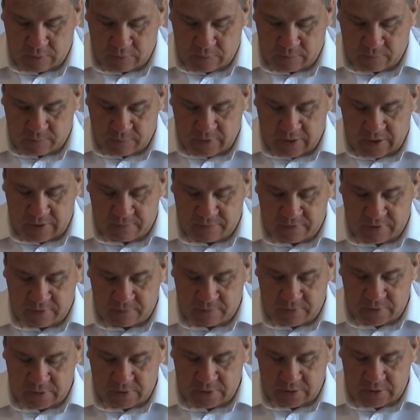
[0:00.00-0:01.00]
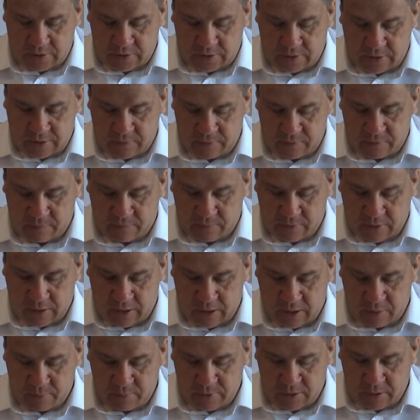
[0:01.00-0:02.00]
576 death of
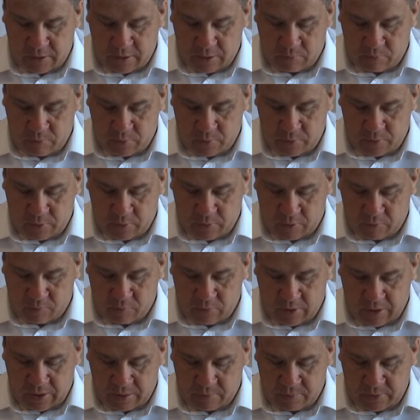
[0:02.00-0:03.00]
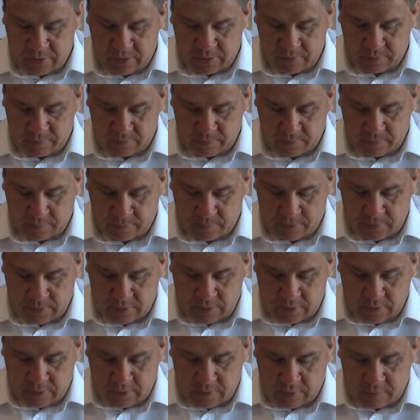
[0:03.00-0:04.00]
Amir, mother of Muhammad.
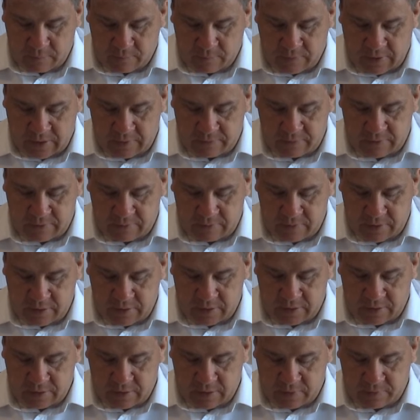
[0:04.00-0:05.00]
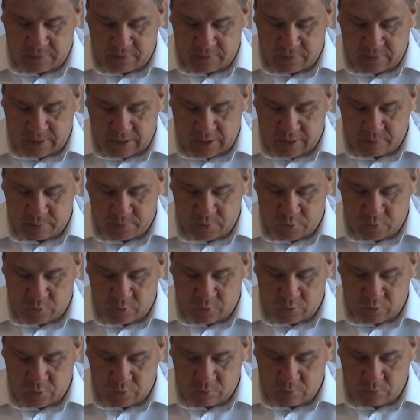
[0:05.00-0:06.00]
578 death of
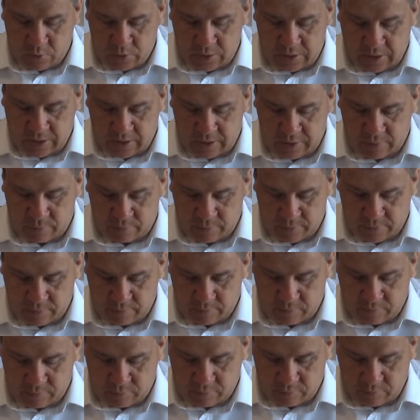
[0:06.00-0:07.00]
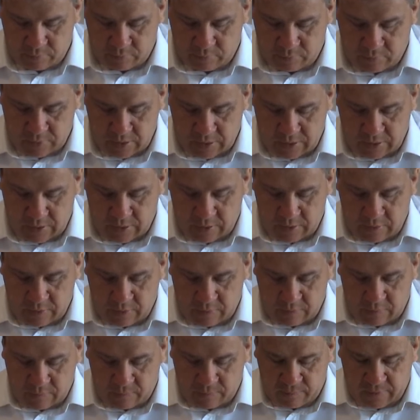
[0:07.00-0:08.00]
Abdul Muttalib.
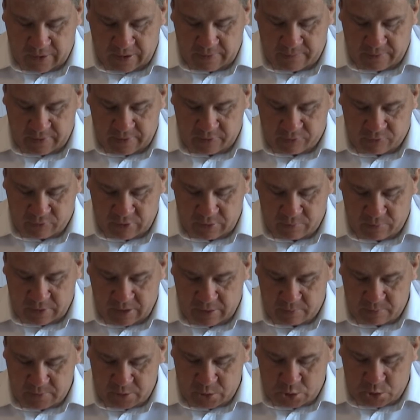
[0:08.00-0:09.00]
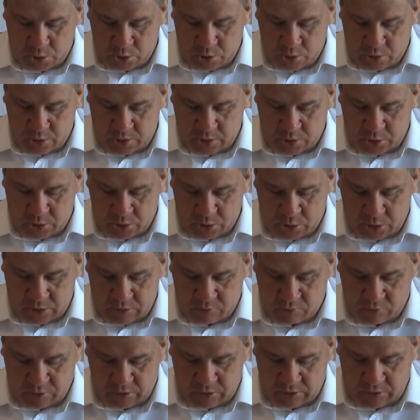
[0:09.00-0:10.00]
583 Muhammad's journey to
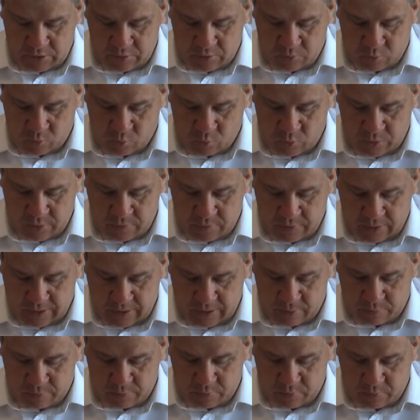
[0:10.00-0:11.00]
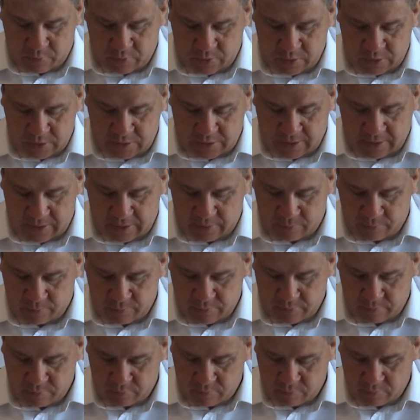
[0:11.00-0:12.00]
Syria with Abu
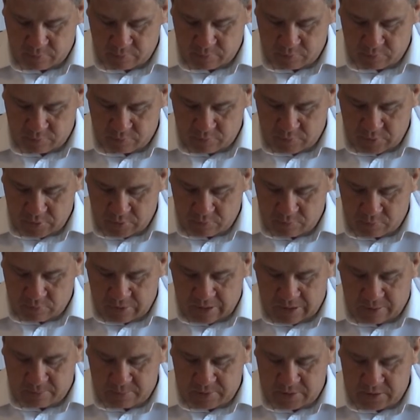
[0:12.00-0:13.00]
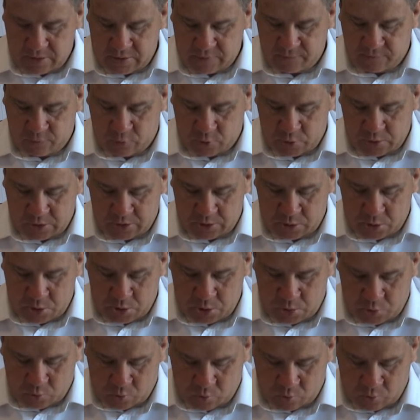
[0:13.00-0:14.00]
Talib. Muhammad is 14
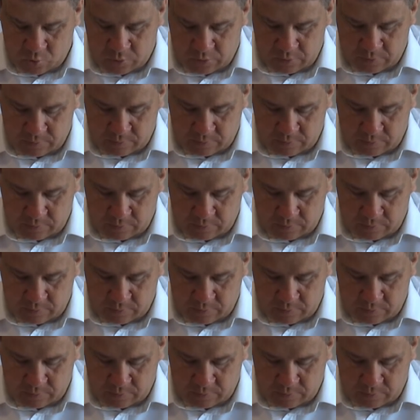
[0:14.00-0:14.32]
years old.